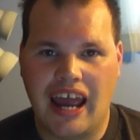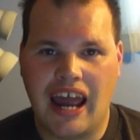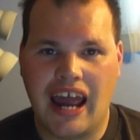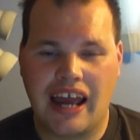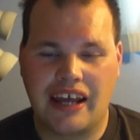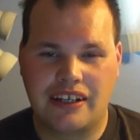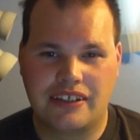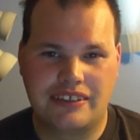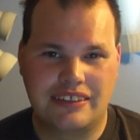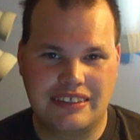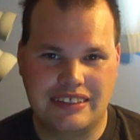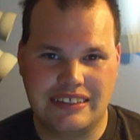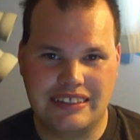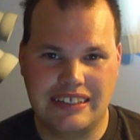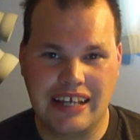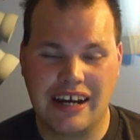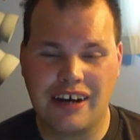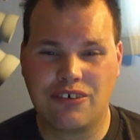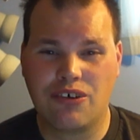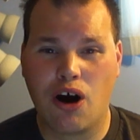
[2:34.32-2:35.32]
And
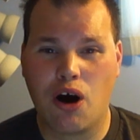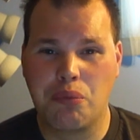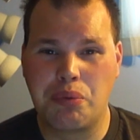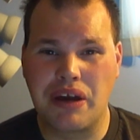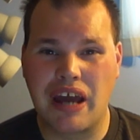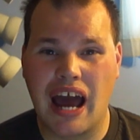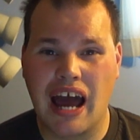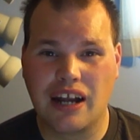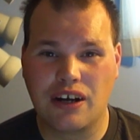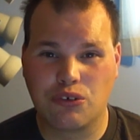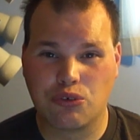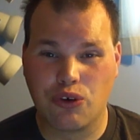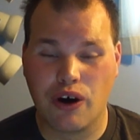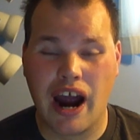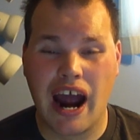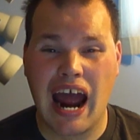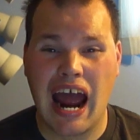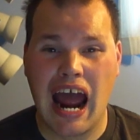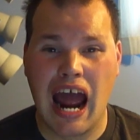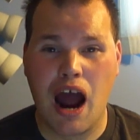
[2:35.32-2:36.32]
they will be getting
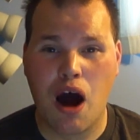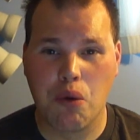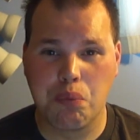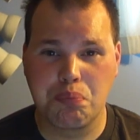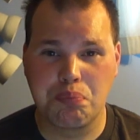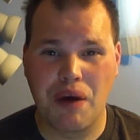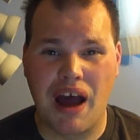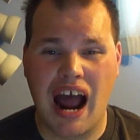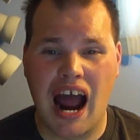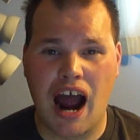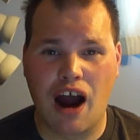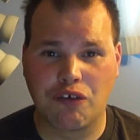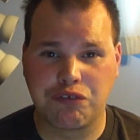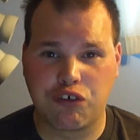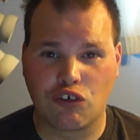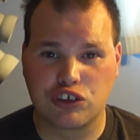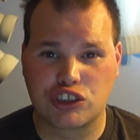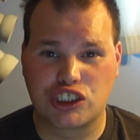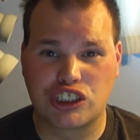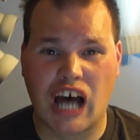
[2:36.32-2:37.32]
real
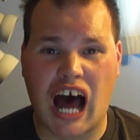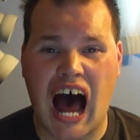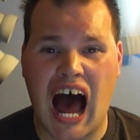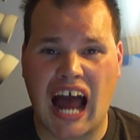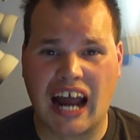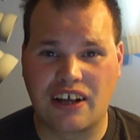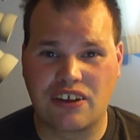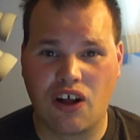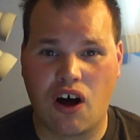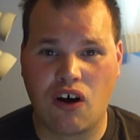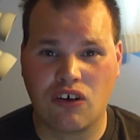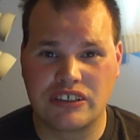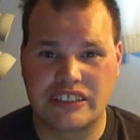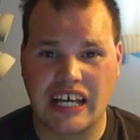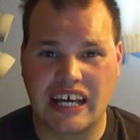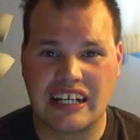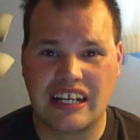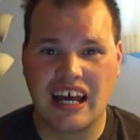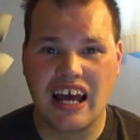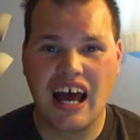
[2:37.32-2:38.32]
powerful cyclones
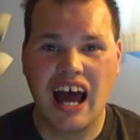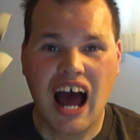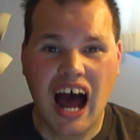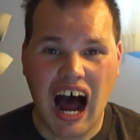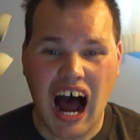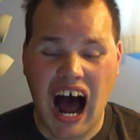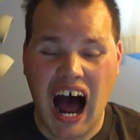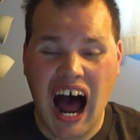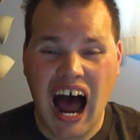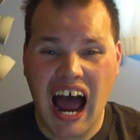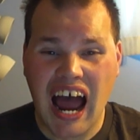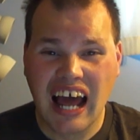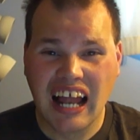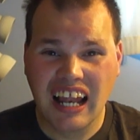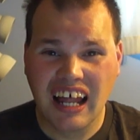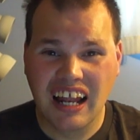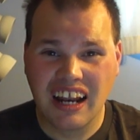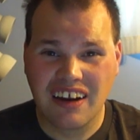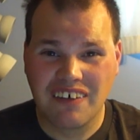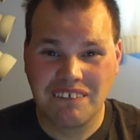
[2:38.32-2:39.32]
in
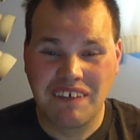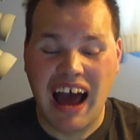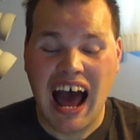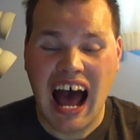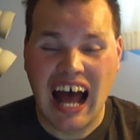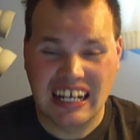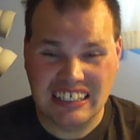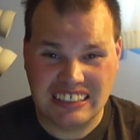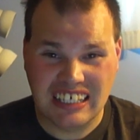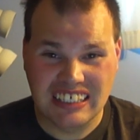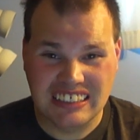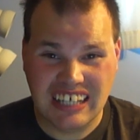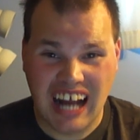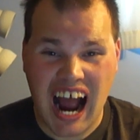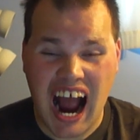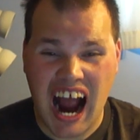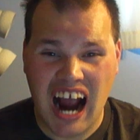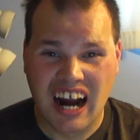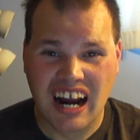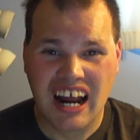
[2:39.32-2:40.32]
island of
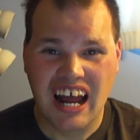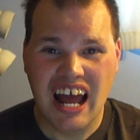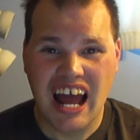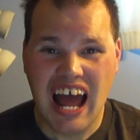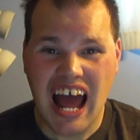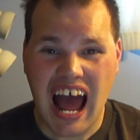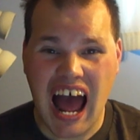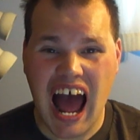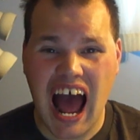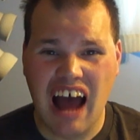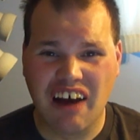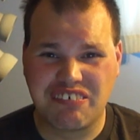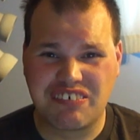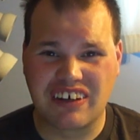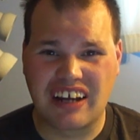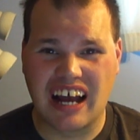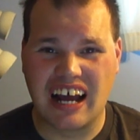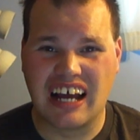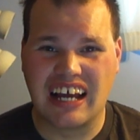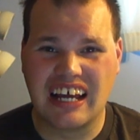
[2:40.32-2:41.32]
Madagascar,
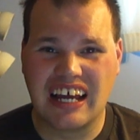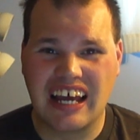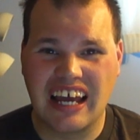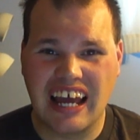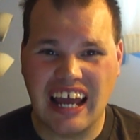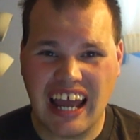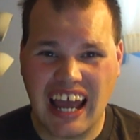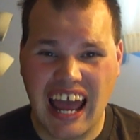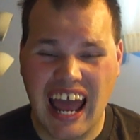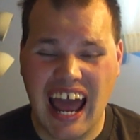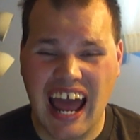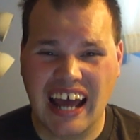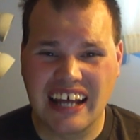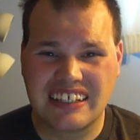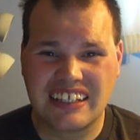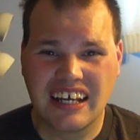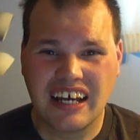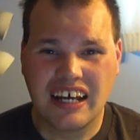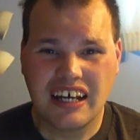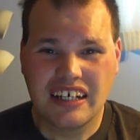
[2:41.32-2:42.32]
Africa, and
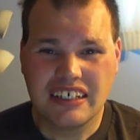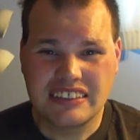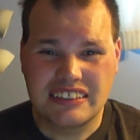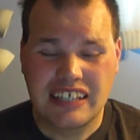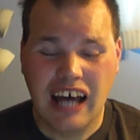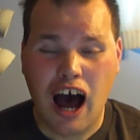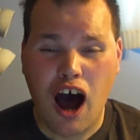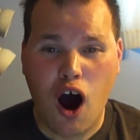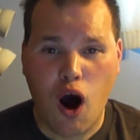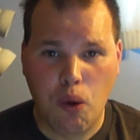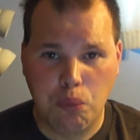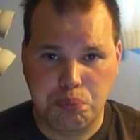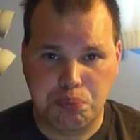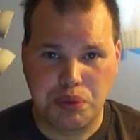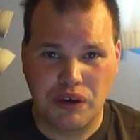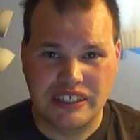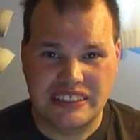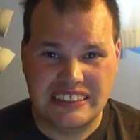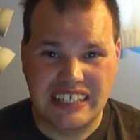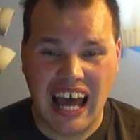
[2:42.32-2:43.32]
South
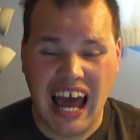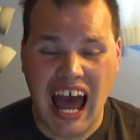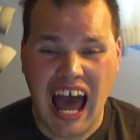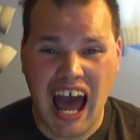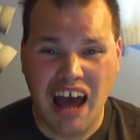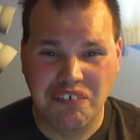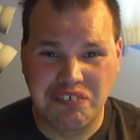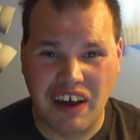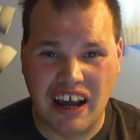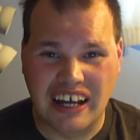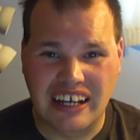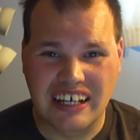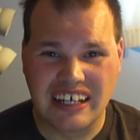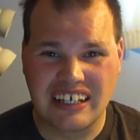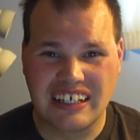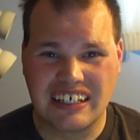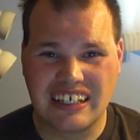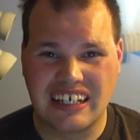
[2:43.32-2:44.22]
Pacific,